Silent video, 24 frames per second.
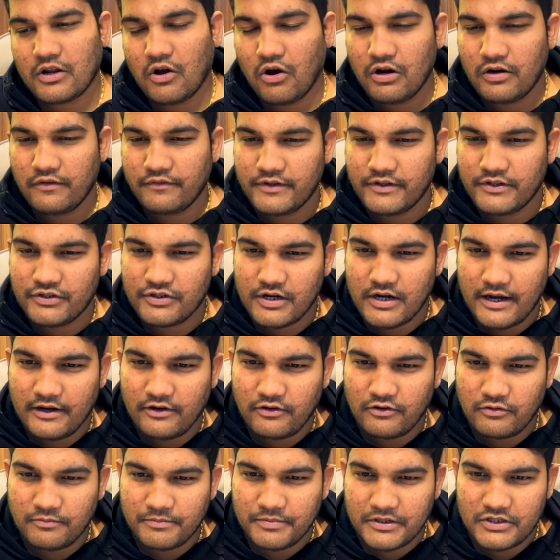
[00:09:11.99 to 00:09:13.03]
Always try
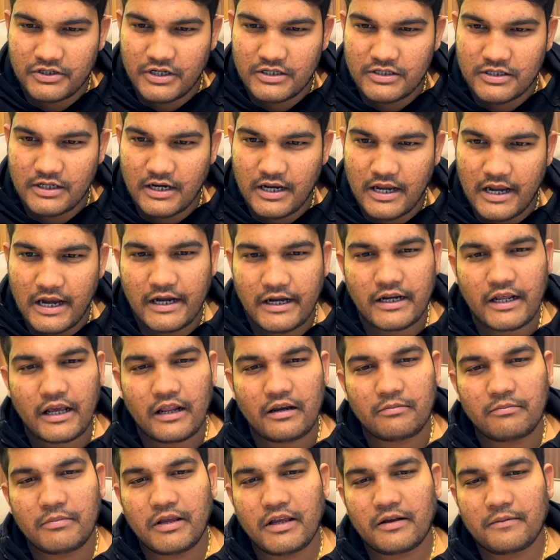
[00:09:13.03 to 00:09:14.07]
to purchase a land
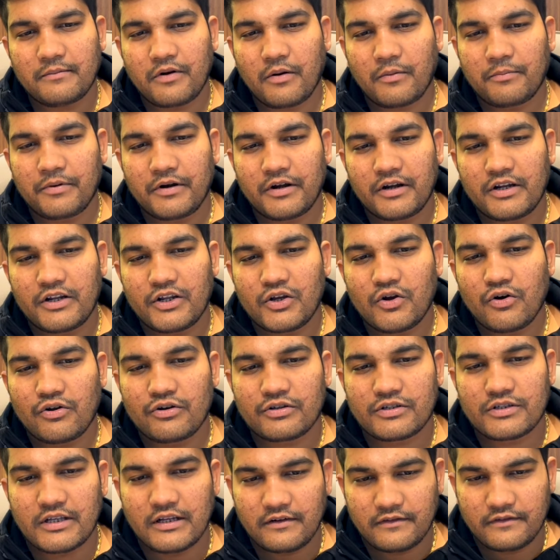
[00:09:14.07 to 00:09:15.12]
and make property
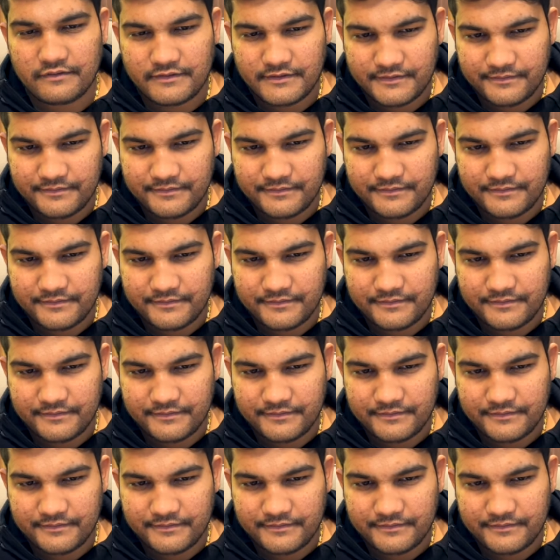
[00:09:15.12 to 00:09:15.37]
yourself.